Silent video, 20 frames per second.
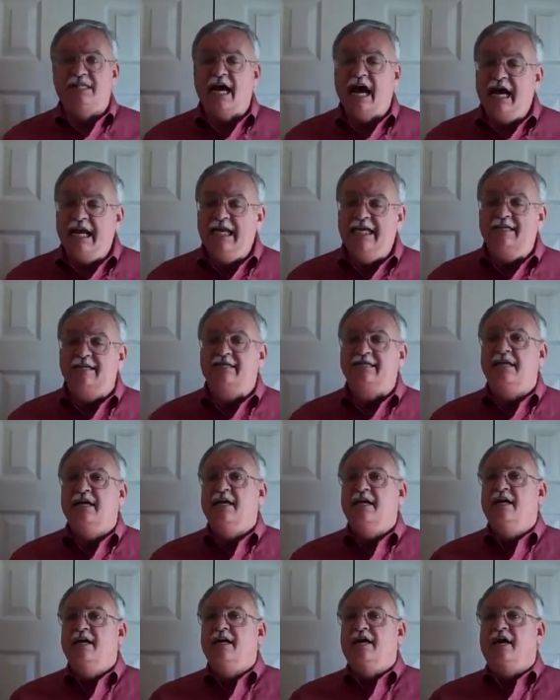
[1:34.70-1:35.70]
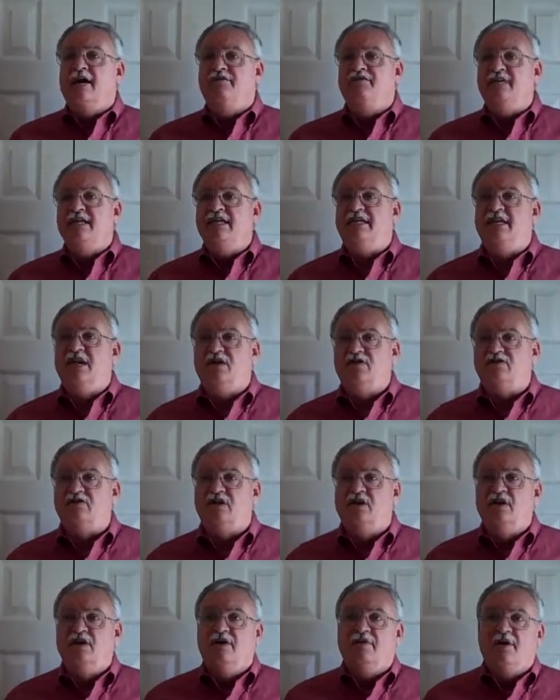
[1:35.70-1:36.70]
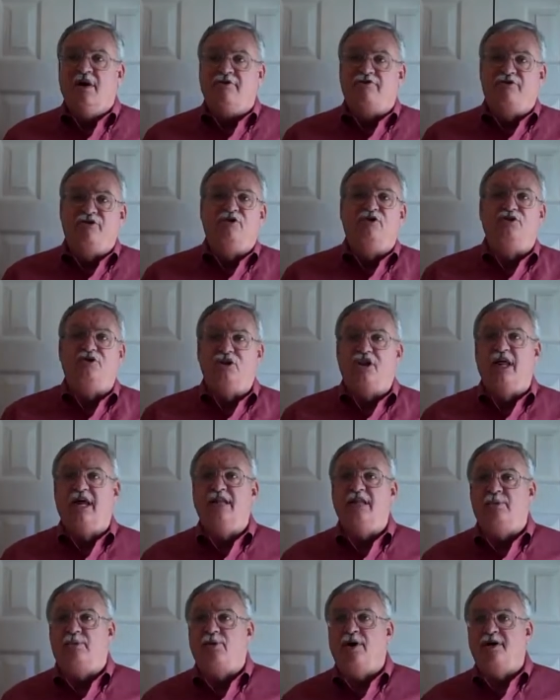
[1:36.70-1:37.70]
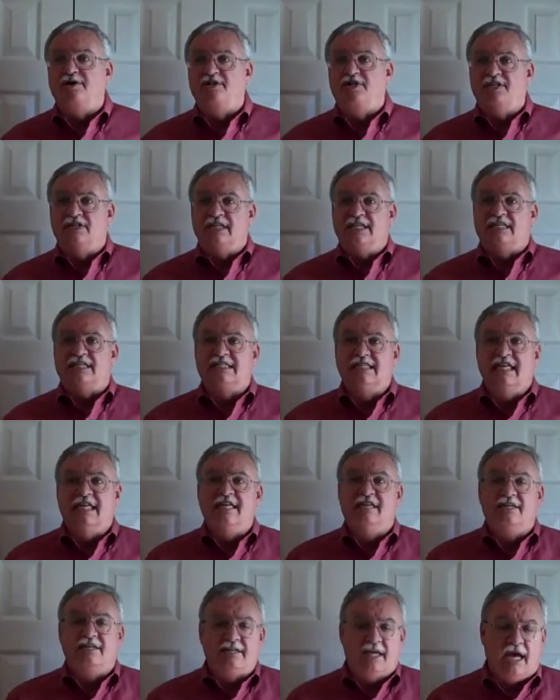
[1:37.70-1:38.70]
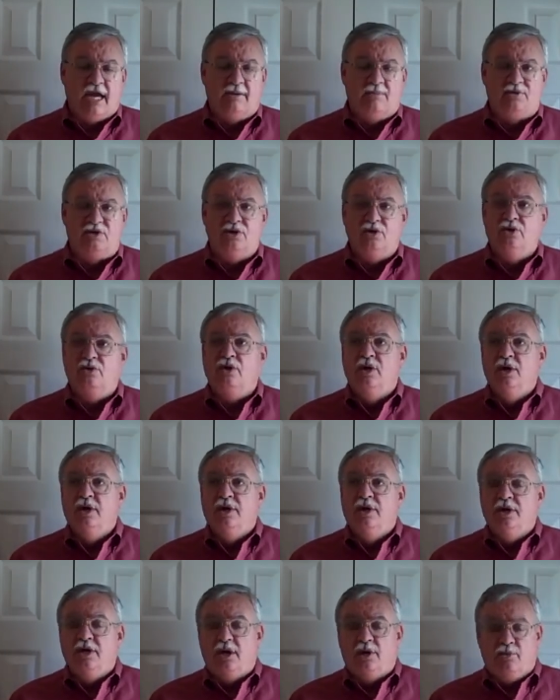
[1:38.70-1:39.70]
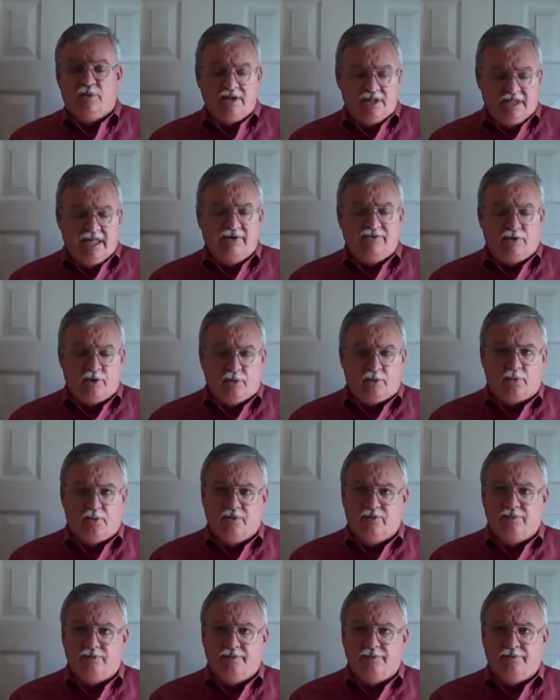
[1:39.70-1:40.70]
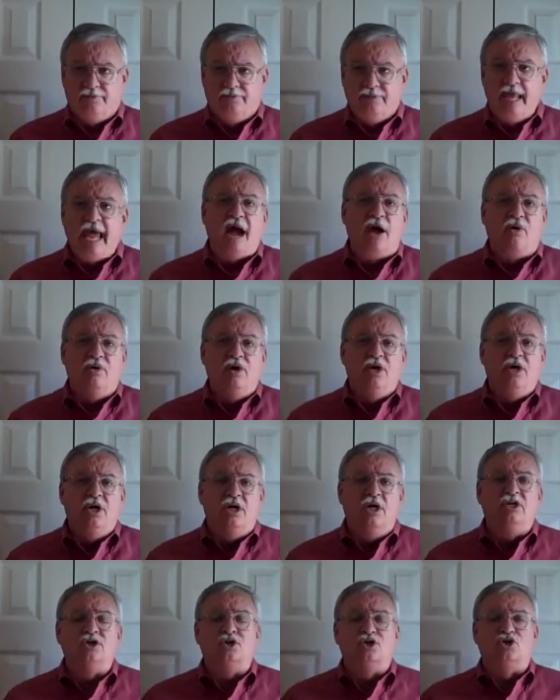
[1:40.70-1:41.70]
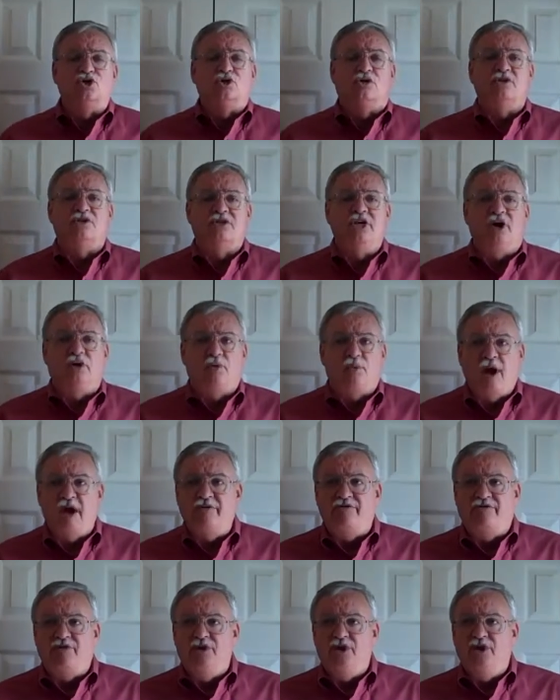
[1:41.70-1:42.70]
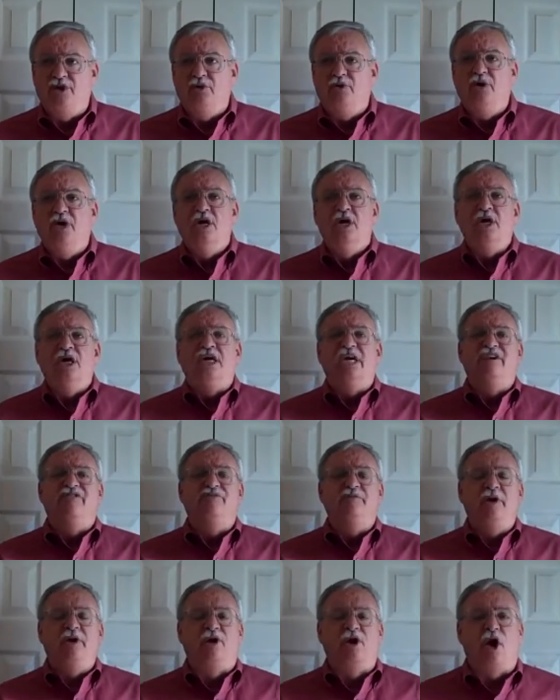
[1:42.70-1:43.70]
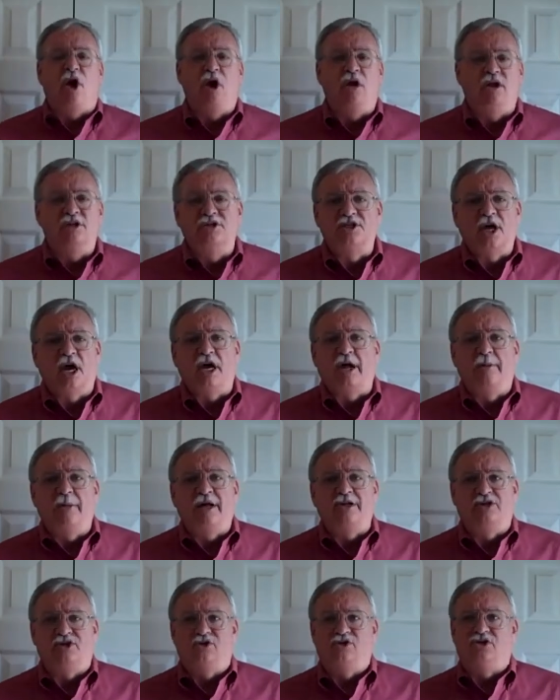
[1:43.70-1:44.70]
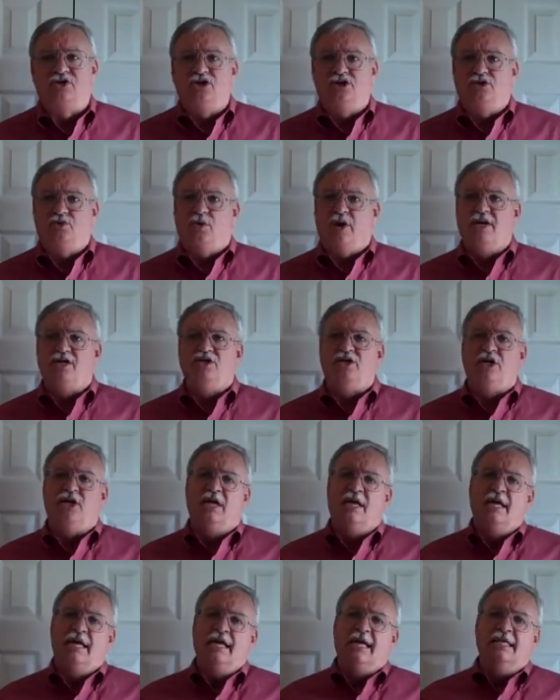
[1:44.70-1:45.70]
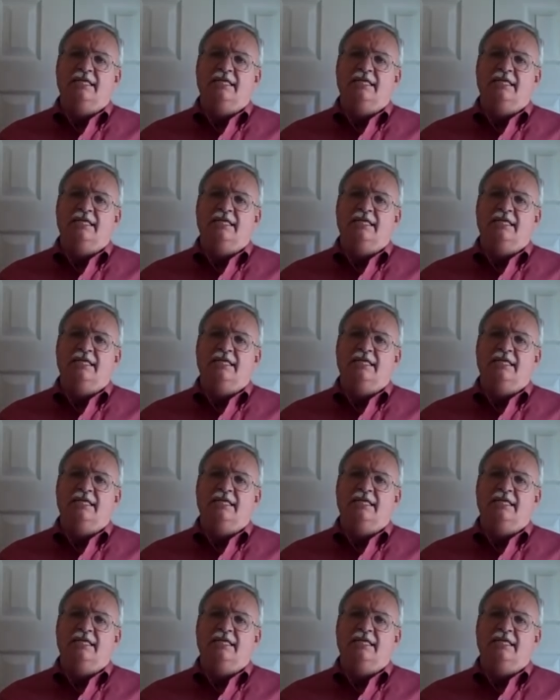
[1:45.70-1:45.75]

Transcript: the tiniest of details, further delaying the process and extending the time to receive their approval. Now, is a short sale right for you? Give me a call. Let's talk about your situation.